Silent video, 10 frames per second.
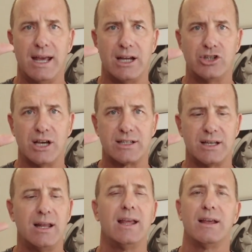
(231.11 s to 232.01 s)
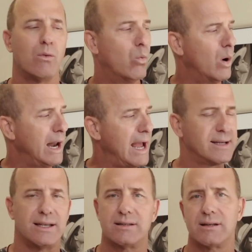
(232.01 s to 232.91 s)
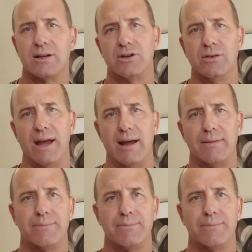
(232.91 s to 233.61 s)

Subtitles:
adjust it, 1 axis can do that.